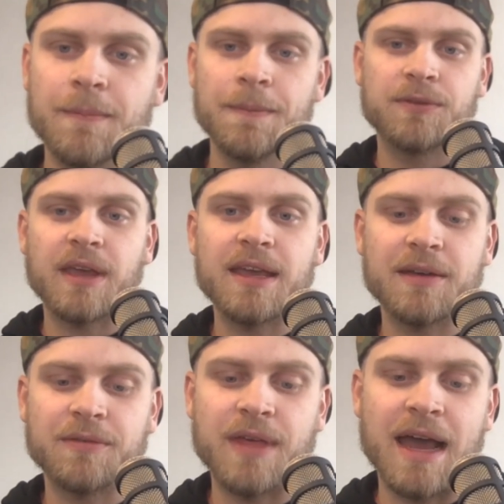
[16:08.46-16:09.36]
say
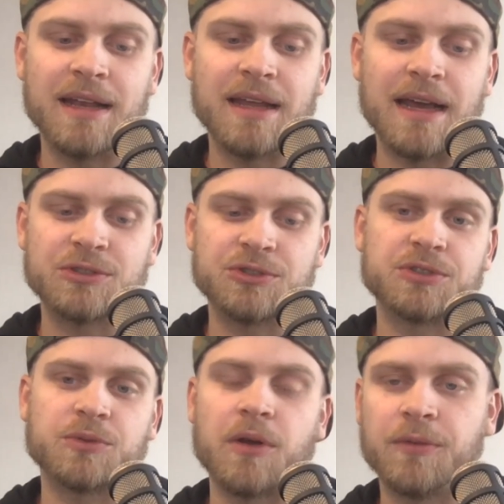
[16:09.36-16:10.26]
if that extra
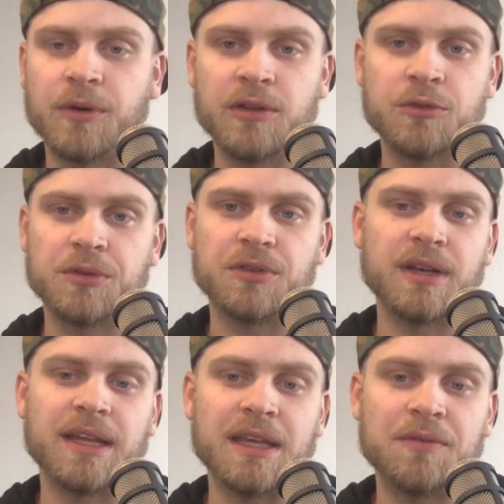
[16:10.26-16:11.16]
square footage was going
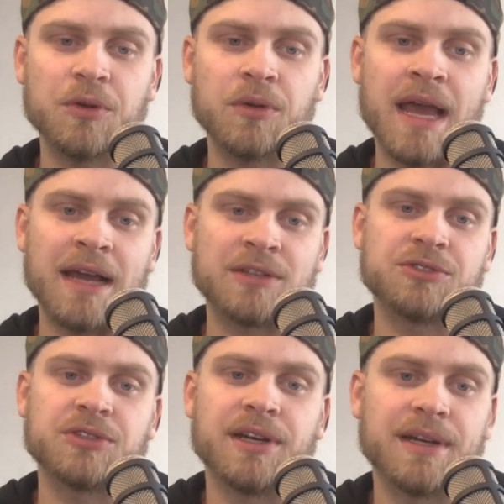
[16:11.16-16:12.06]
to give you an
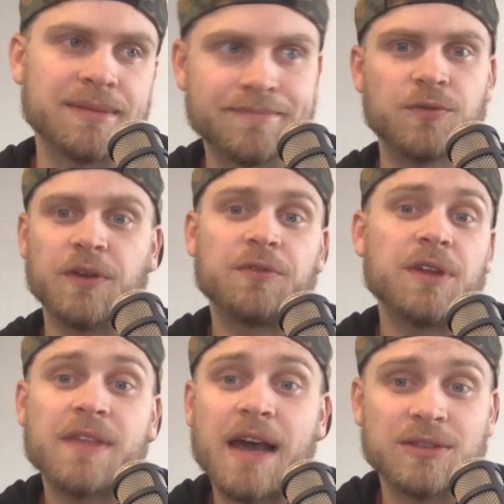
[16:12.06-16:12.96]
extra
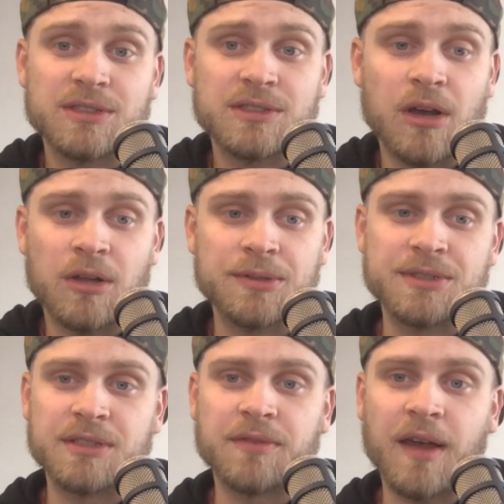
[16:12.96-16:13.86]

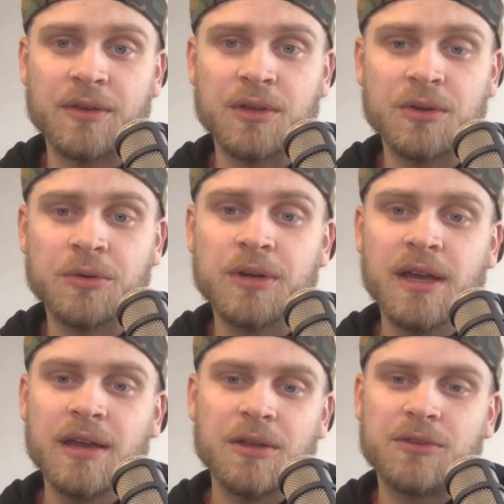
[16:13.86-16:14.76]
$50,000 in value,
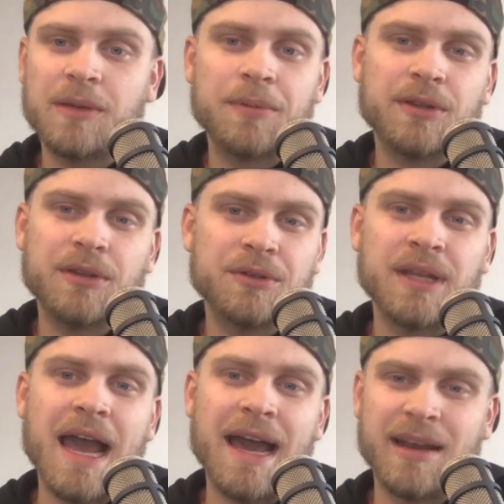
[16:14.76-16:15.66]
you typically
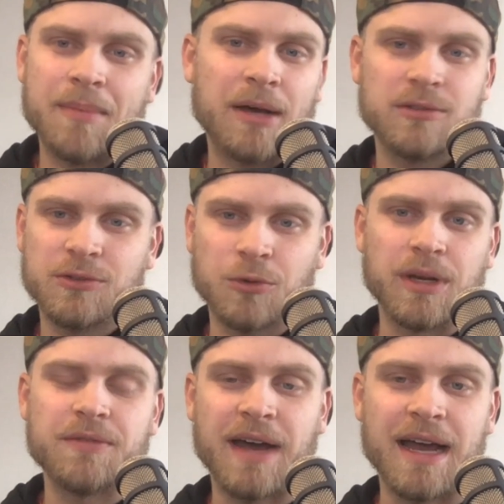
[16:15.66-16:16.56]
only add about
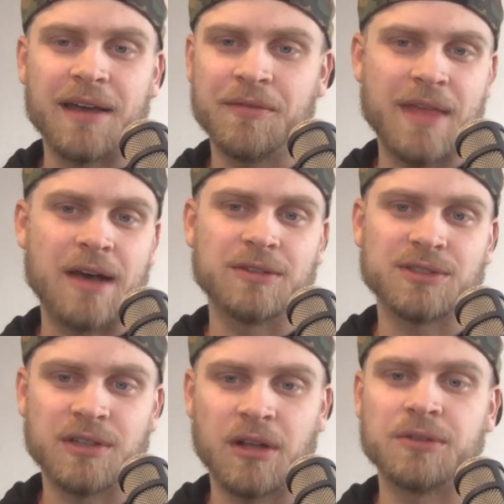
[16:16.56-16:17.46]

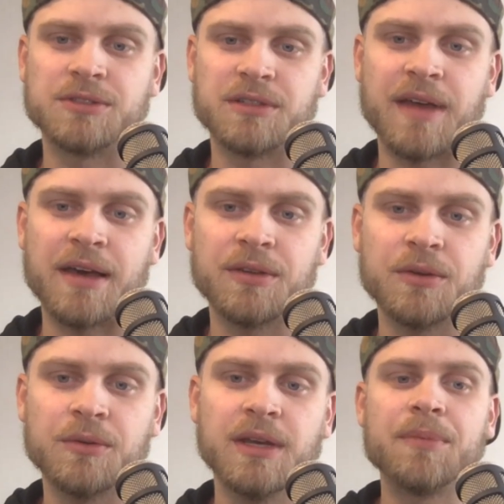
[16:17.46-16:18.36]
$25,000 in
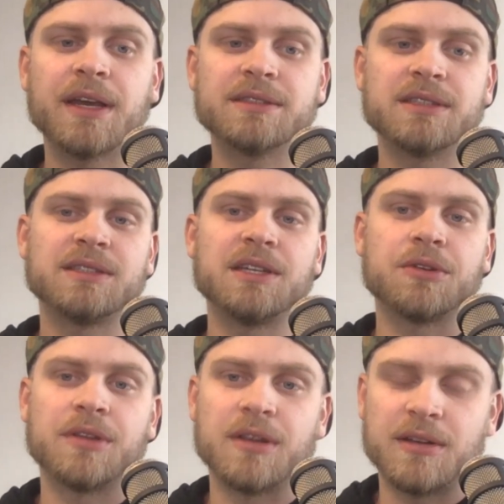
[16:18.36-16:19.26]
value, because it's
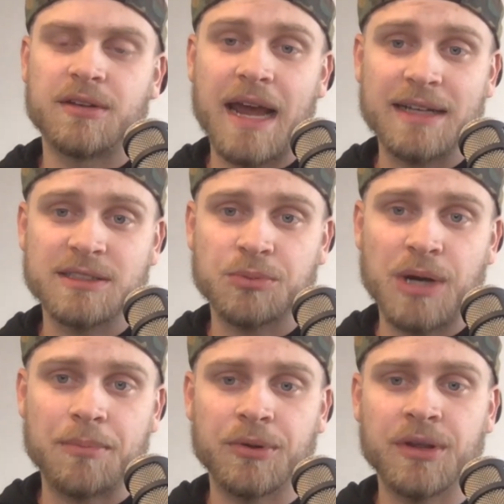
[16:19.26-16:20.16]
either the detached
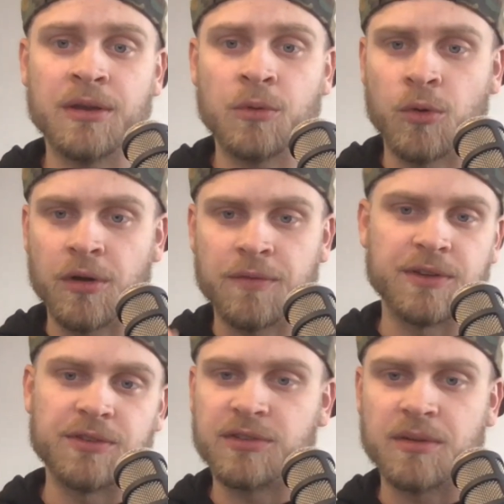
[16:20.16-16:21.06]
property or if
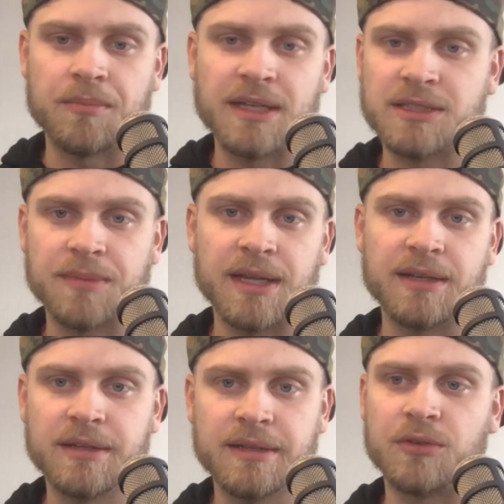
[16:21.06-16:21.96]
it's just a basement,
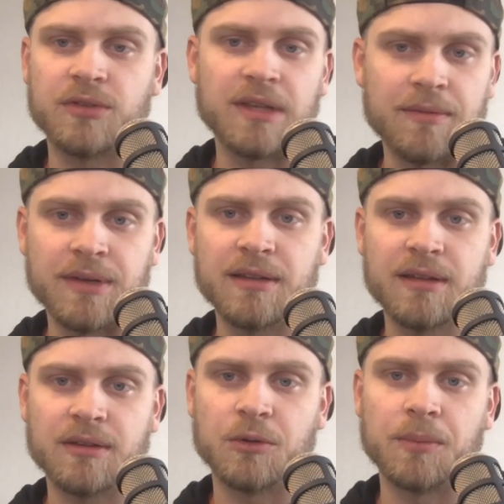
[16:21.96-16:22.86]
just give it
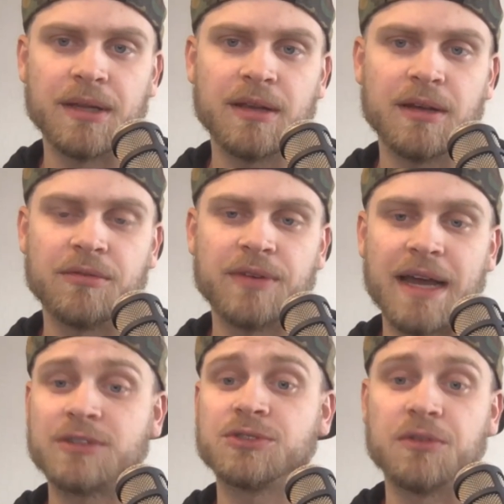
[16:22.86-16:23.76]
a little bit of
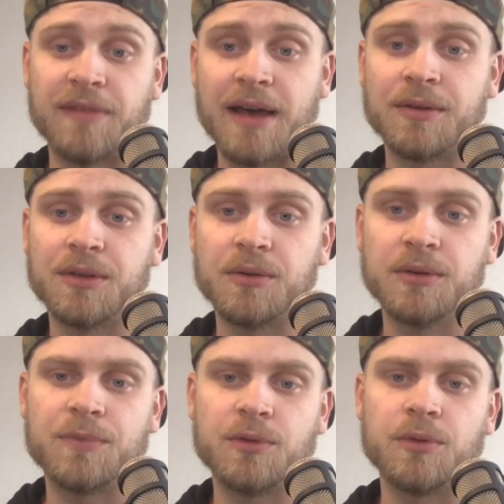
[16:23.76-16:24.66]
extra value
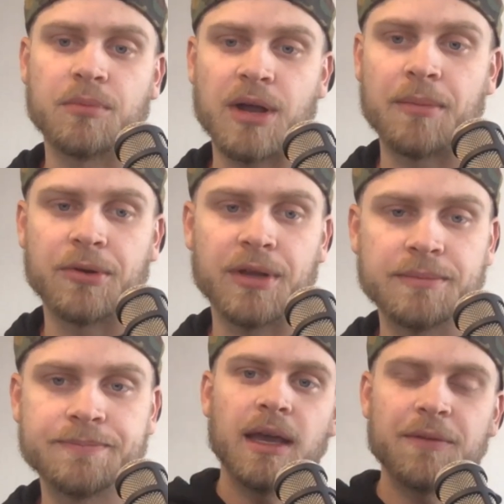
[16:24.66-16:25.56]
to the property.
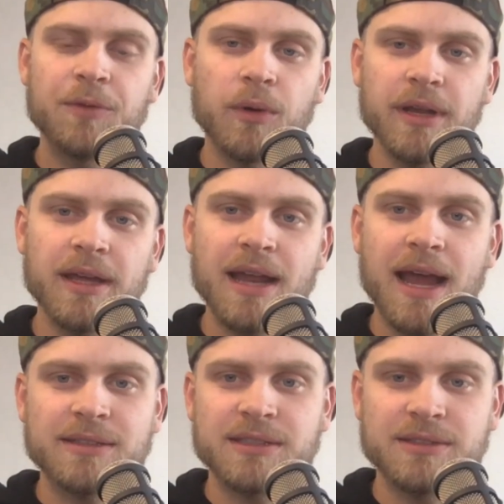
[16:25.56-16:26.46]
If you want to get
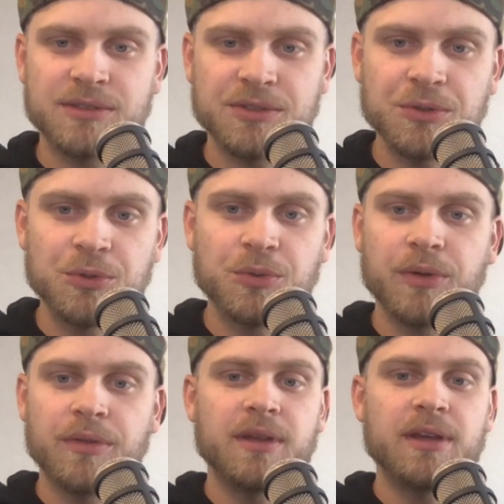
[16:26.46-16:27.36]
access to
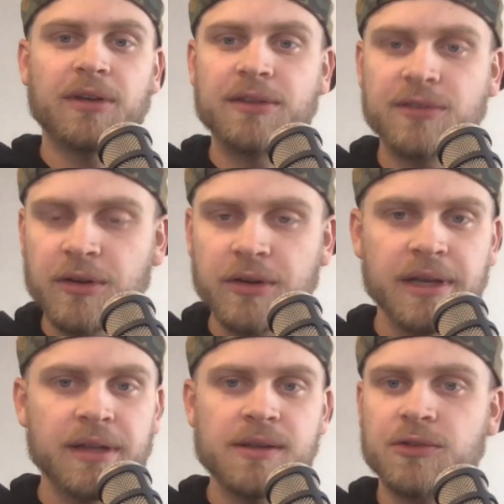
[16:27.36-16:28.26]
the
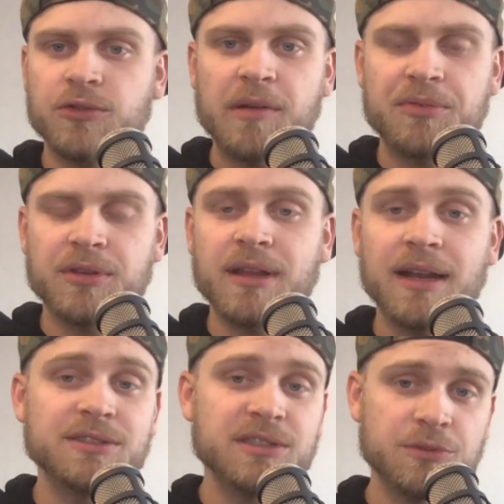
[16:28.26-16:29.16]
criteria and the description that
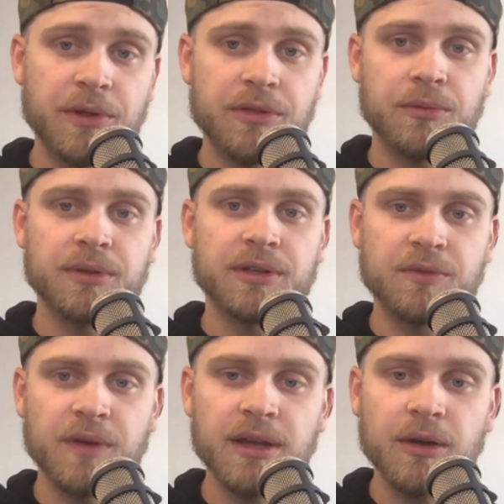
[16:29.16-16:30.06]
I just went through in this
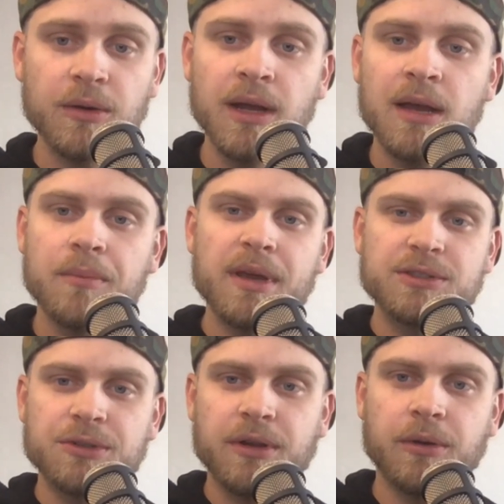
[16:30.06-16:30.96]
video, make
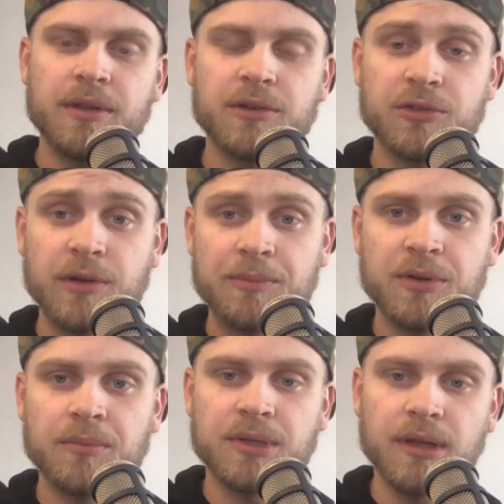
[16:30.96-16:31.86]
sure to go to the
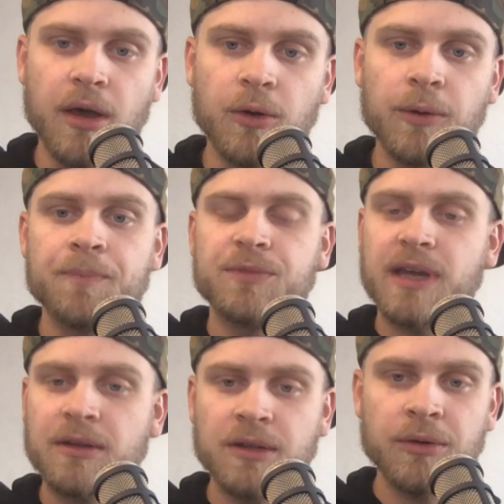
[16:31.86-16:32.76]
description below,
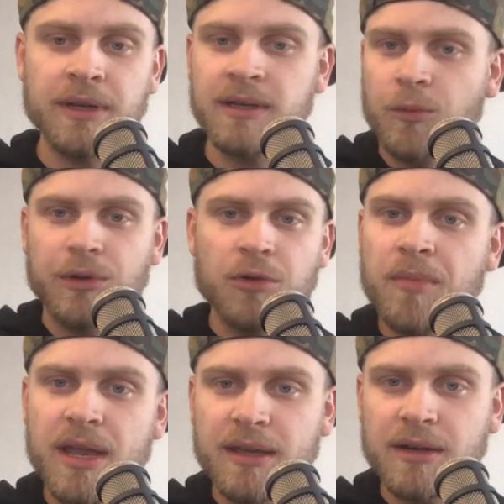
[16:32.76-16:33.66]
download it. When you're
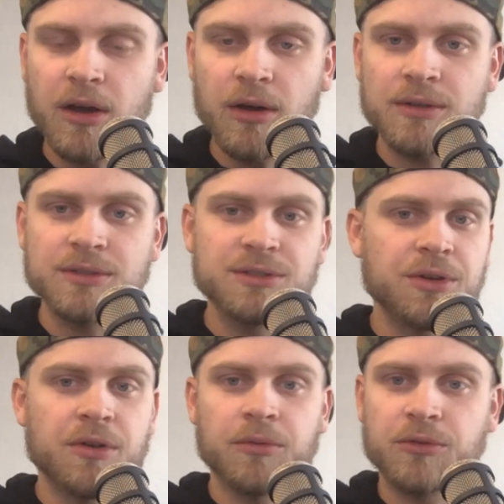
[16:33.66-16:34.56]
making calls or
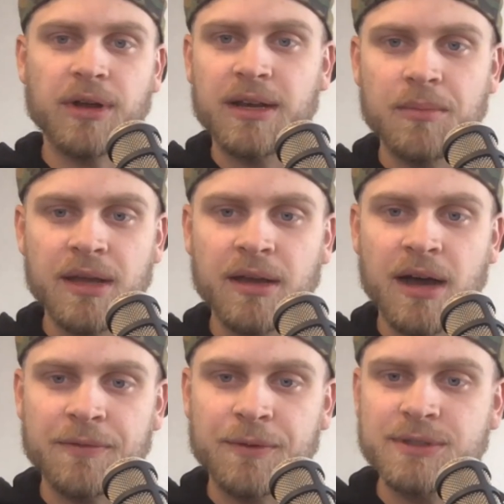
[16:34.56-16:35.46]
you're trying to make
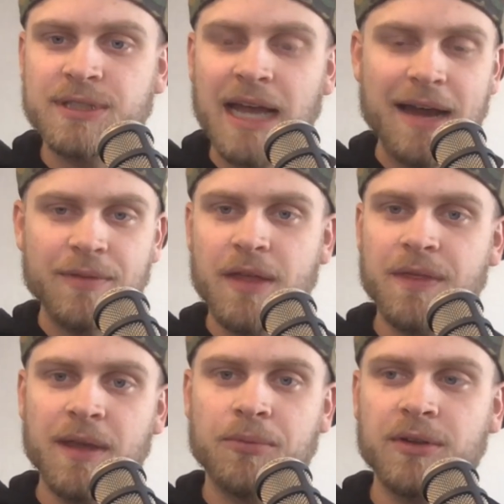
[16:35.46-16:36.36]
offers, have that
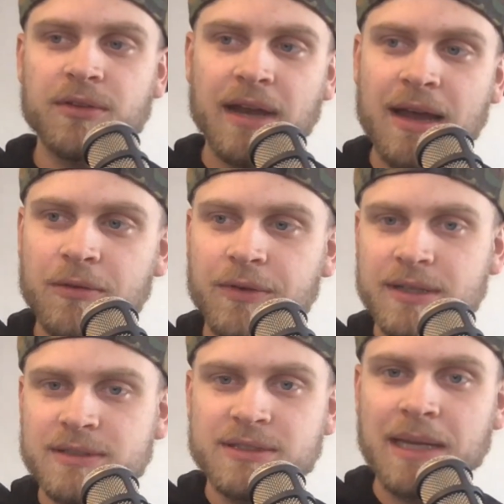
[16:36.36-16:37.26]
thing printed out,
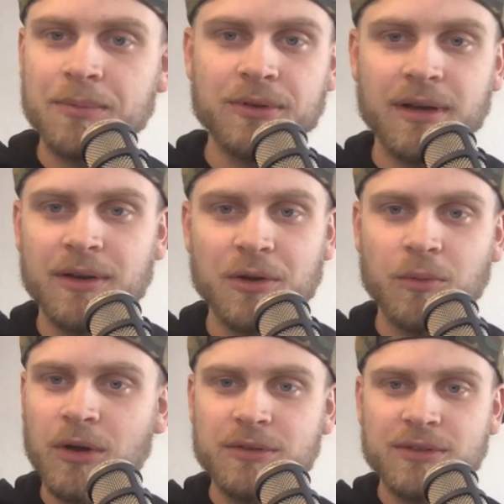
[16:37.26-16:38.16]
freaking staple it into your
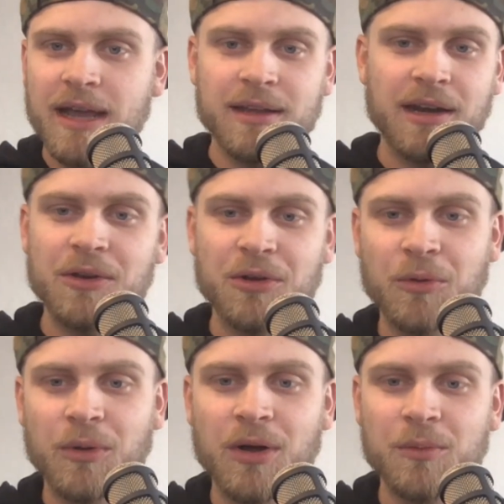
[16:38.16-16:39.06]
wall, tack it into
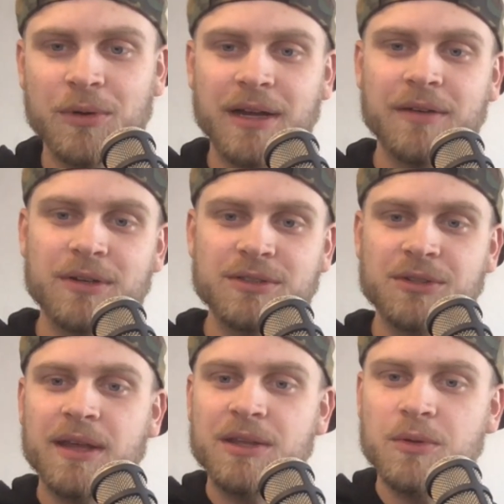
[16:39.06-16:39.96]
your wall, whatever, so
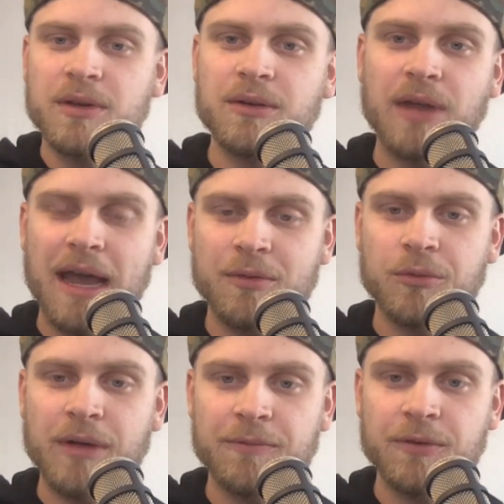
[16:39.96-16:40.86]
that you can have a
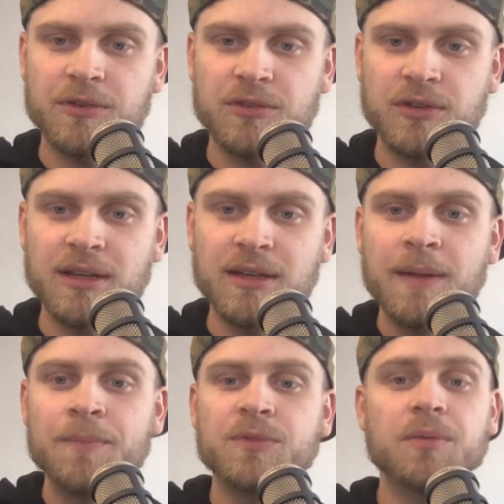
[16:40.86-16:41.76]
reference sheet
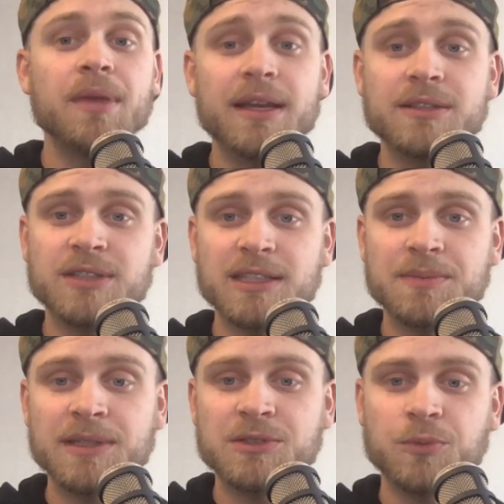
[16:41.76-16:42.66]
to make
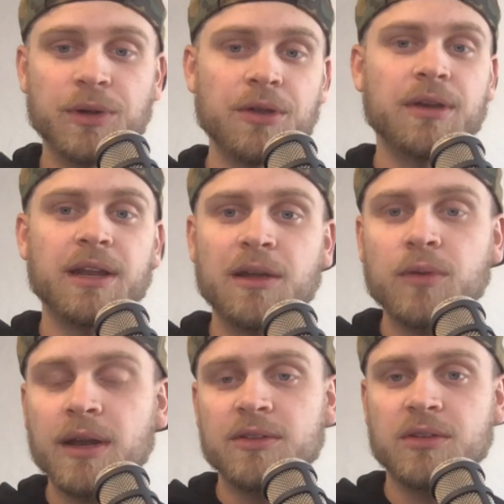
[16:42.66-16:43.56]
adjustments when you're getting
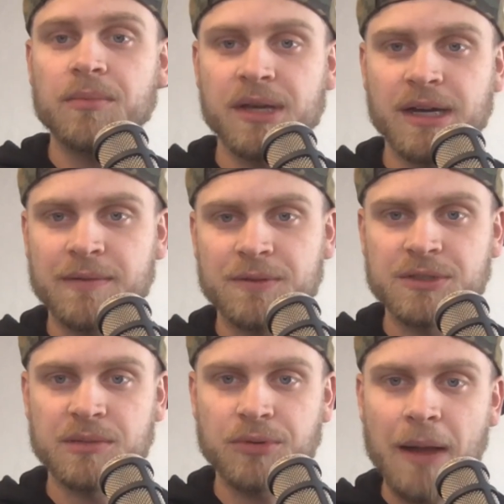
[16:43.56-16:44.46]
ready to make
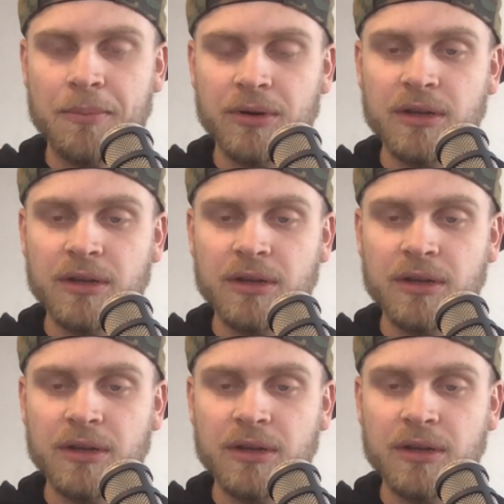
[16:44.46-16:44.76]
offers on properties.